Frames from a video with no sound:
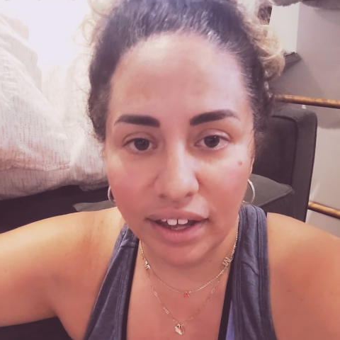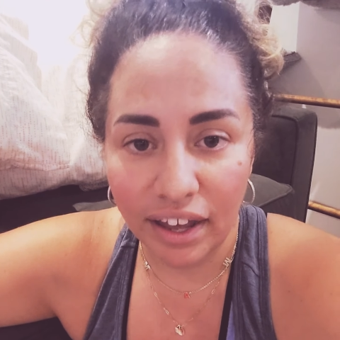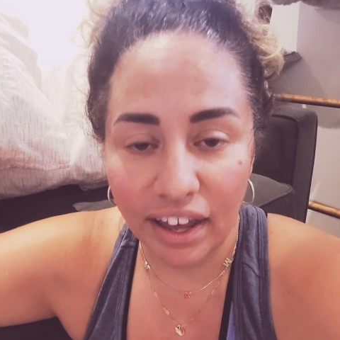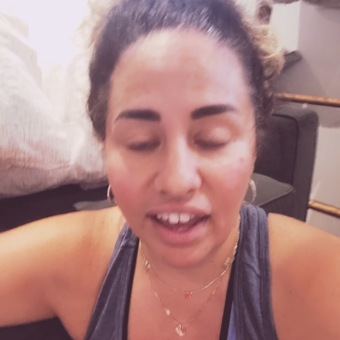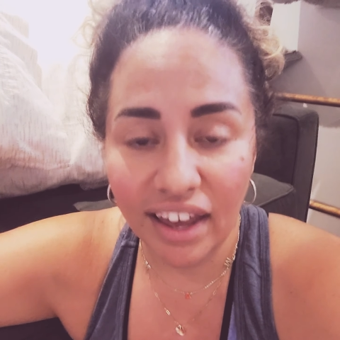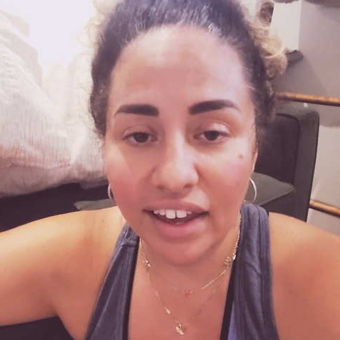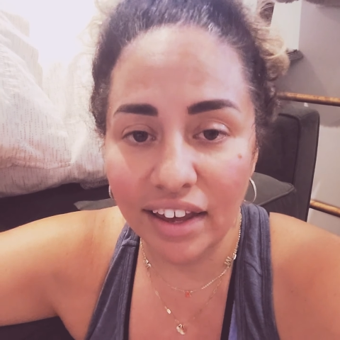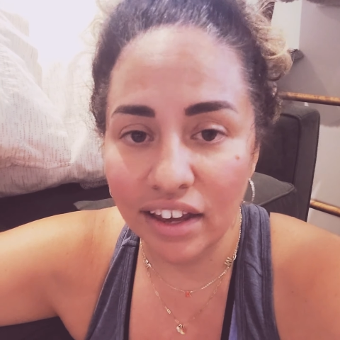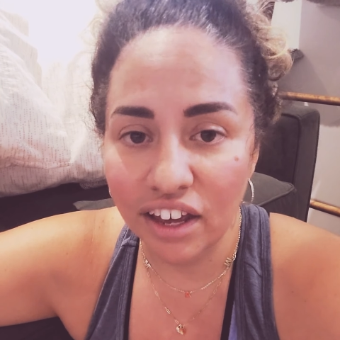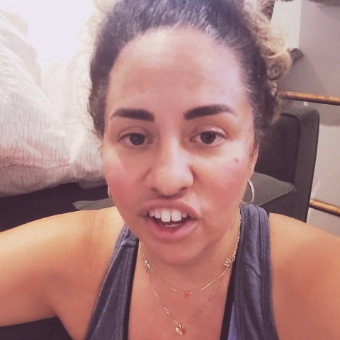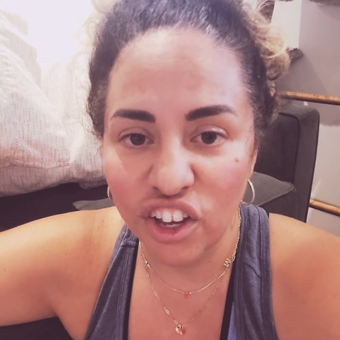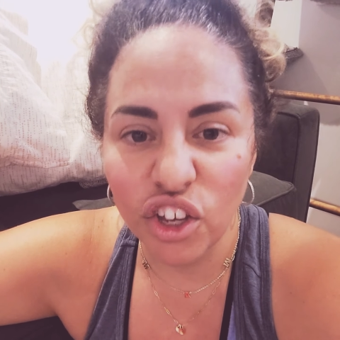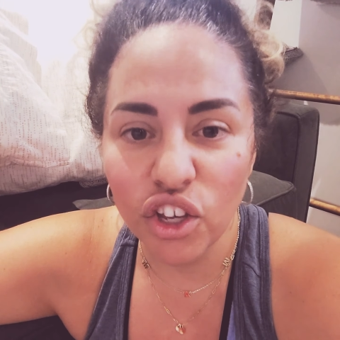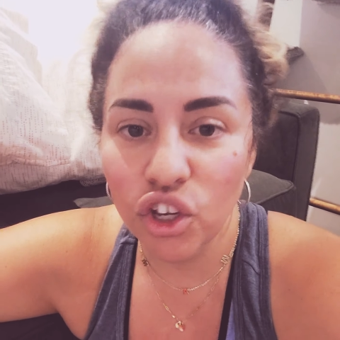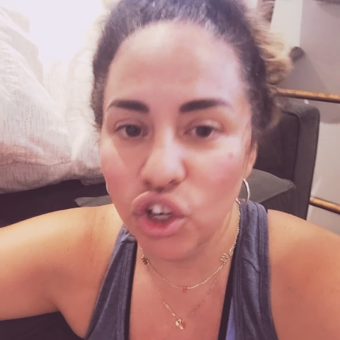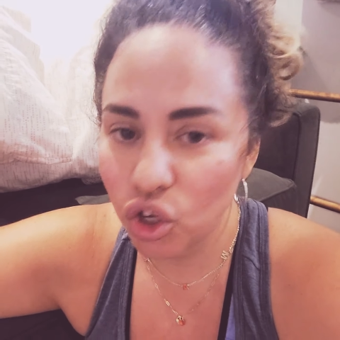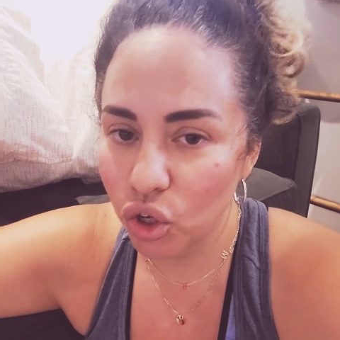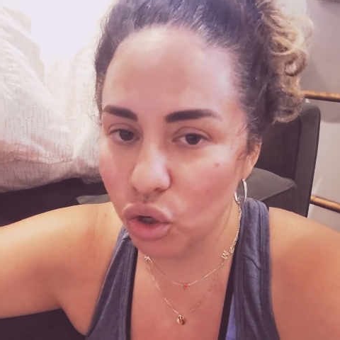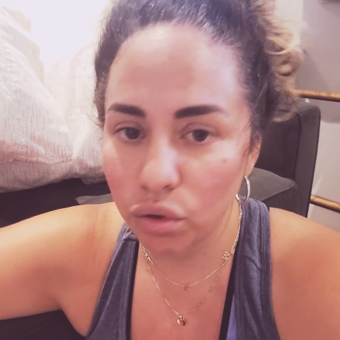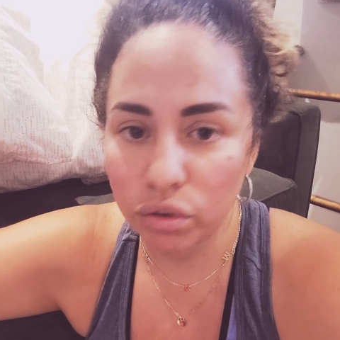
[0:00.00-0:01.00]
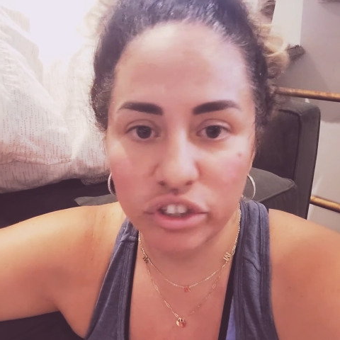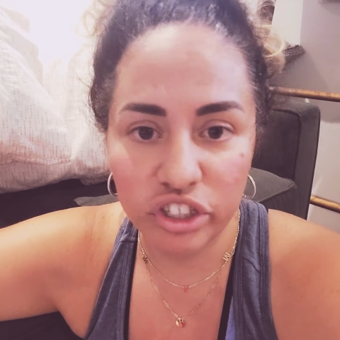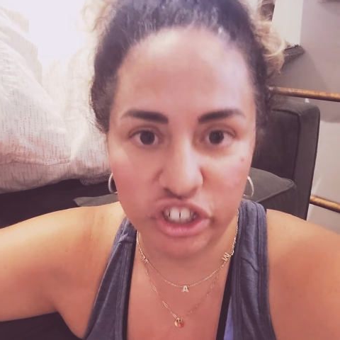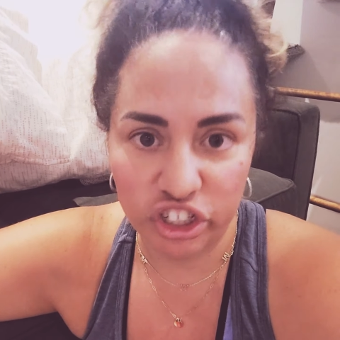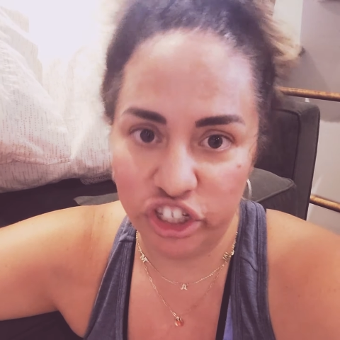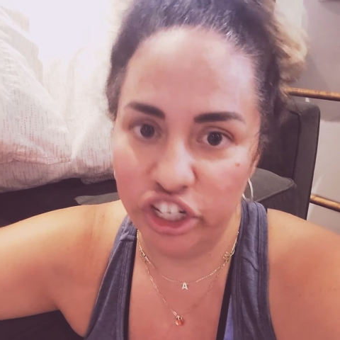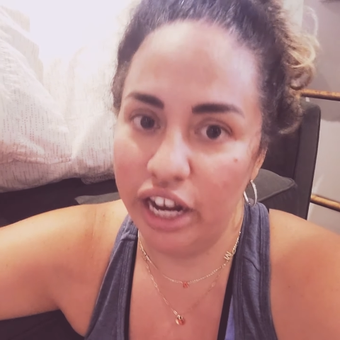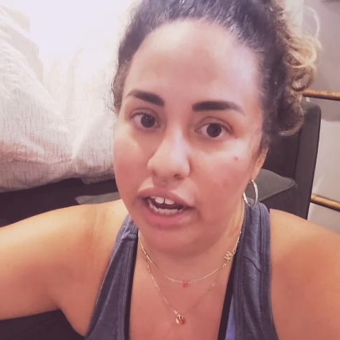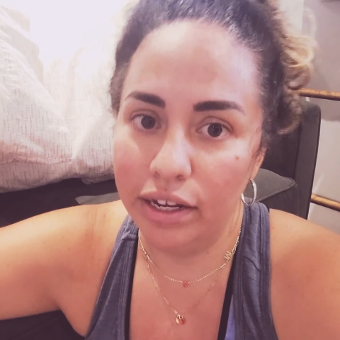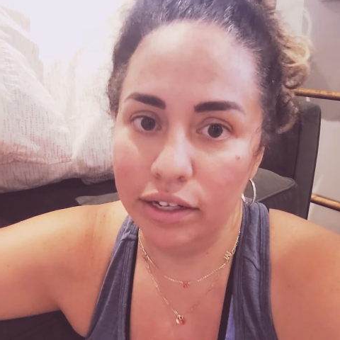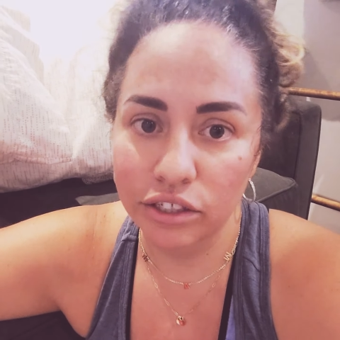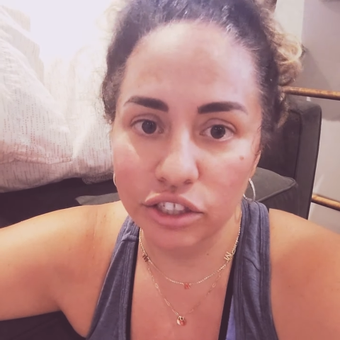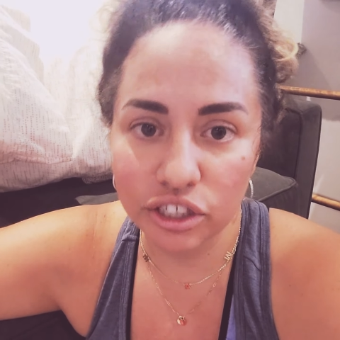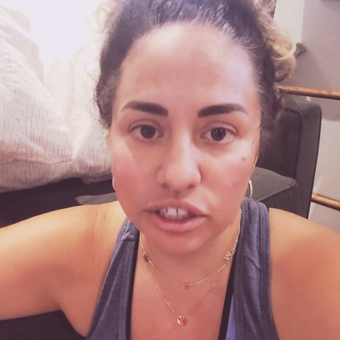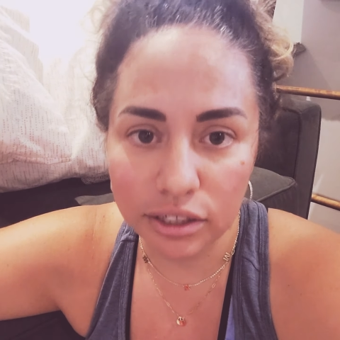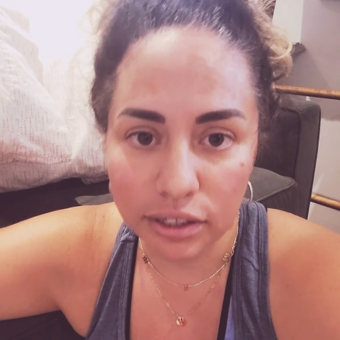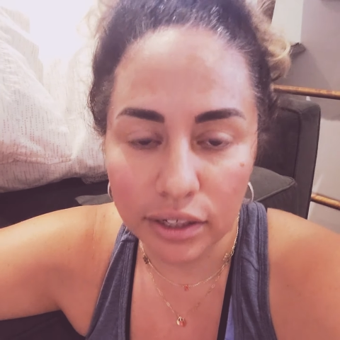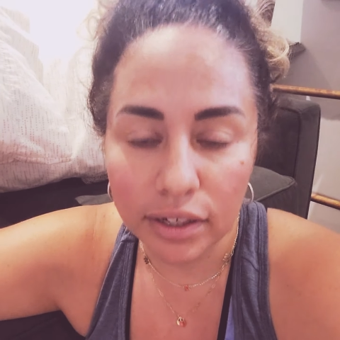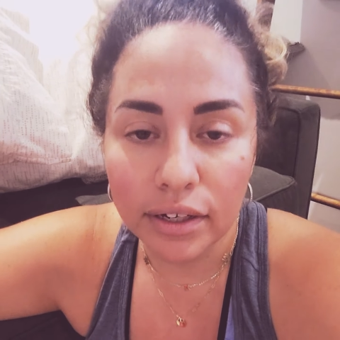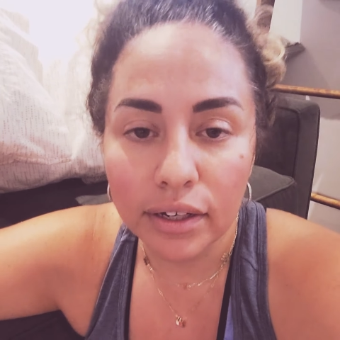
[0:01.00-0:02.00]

a huge change.